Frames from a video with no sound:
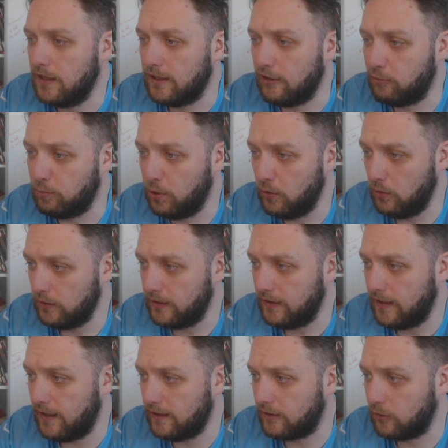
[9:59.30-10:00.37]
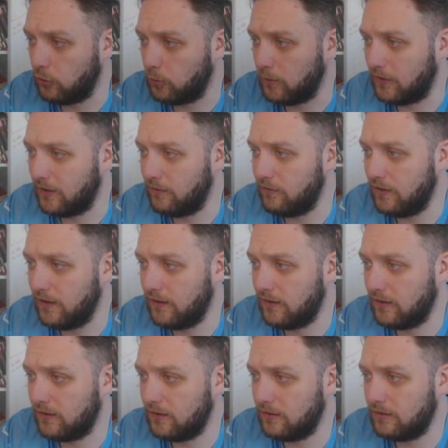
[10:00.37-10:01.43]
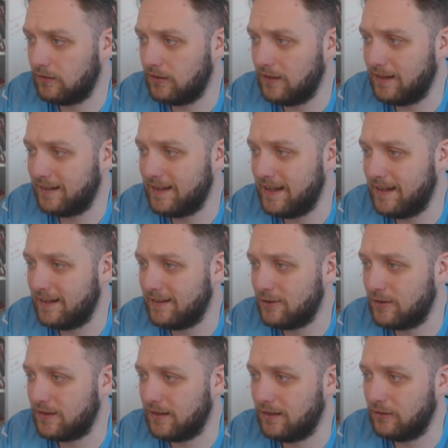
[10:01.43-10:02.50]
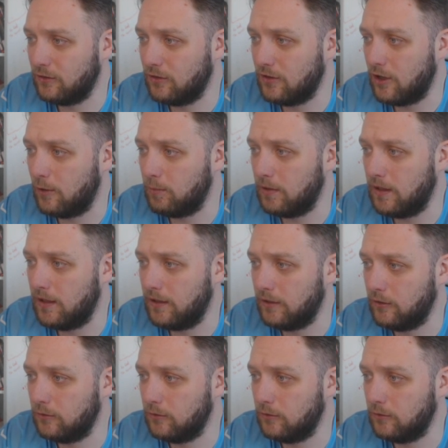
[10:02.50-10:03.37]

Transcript: They've pulled in the item specifics. Again, just think does not apply.